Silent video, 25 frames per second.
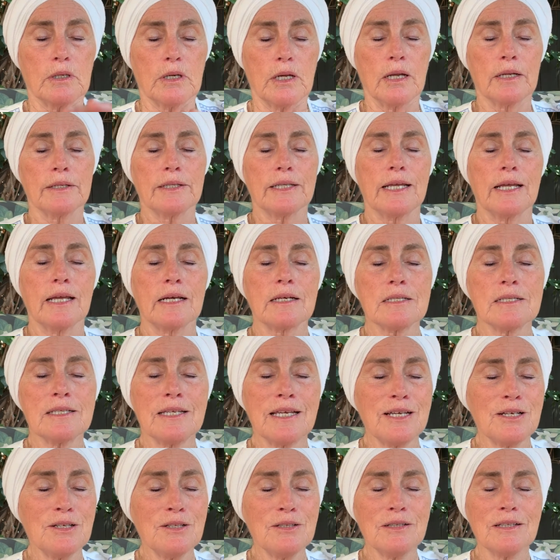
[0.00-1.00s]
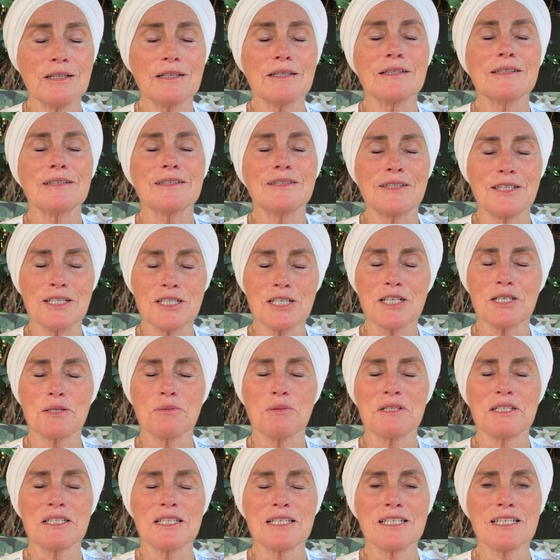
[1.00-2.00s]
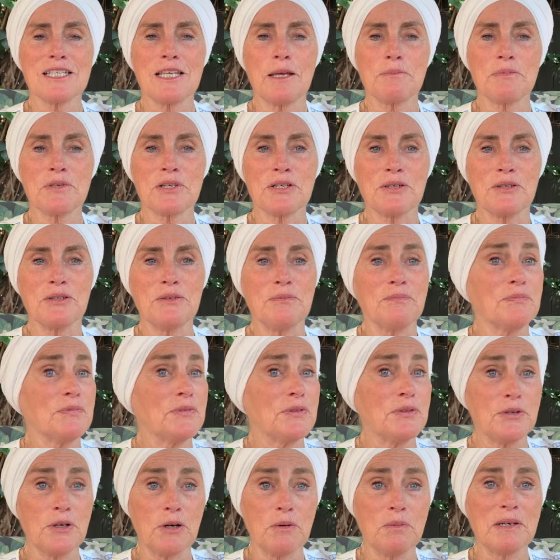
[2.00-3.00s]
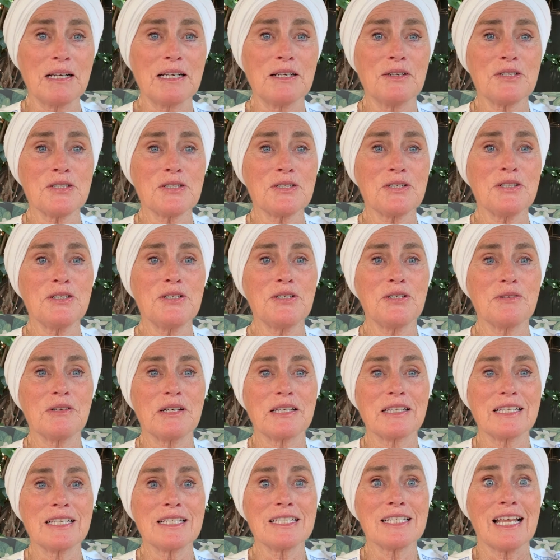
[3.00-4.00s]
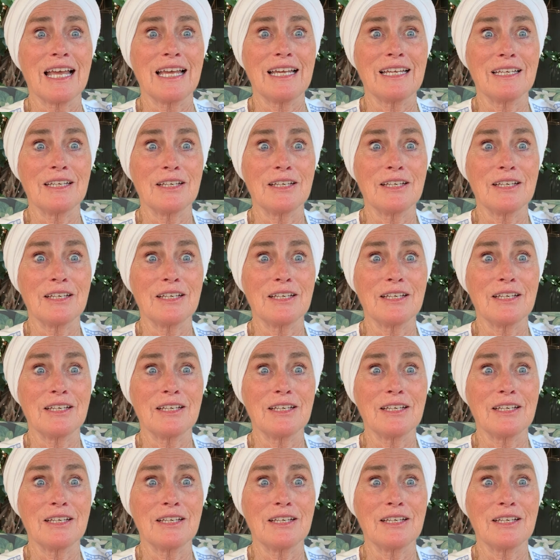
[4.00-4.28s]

On the exhale, this is what's exceptional. Nobody looks good doing this.